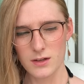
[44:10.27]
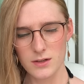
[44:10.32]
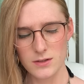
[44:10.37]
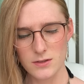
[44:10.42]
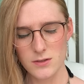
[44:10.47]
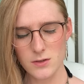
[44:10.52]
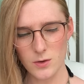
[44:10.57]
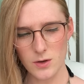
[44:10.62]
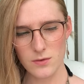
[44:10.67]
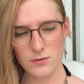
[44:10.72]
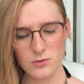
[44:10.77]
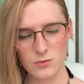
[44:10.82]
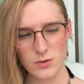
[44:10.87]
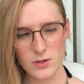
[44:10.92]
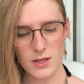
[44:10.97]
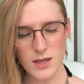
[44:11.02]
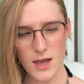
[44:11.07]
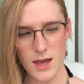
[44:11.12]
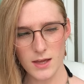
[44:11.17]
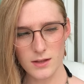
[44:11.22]
So I haven't
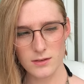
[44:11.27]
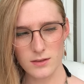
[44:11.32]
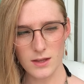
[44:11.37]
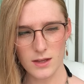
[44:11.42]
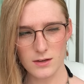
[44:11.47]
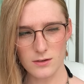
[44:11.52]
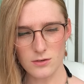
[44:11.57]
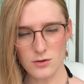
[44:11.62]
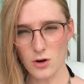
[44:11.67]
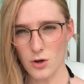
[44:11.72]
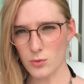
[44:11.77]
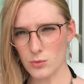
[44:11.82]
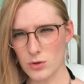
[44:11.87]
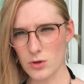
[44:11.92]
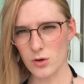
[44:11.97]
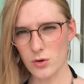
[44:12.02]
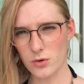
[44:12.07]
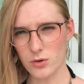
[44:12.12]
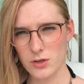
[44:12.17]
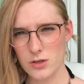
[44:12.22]
really had that
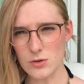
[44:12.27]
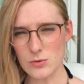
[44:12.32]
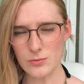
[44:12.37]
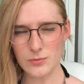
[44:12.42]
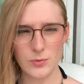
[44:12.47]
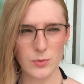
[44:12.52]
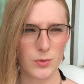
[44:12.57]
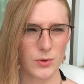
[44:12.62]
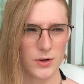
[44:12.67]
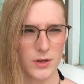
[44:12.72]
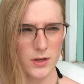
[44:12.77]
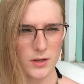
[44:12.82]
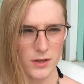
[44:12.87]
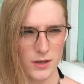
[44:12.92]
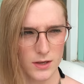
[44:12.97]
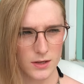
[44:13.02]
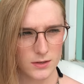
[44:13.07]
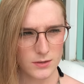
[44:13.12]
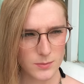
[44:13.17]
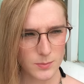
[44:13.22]
no-cock euphoria
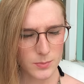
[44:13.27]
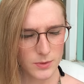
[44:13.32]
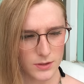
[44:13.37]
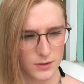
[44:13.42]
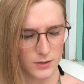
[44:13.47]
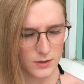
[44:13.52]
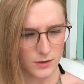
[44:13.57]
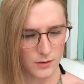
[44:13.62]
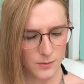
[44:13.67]
yet, but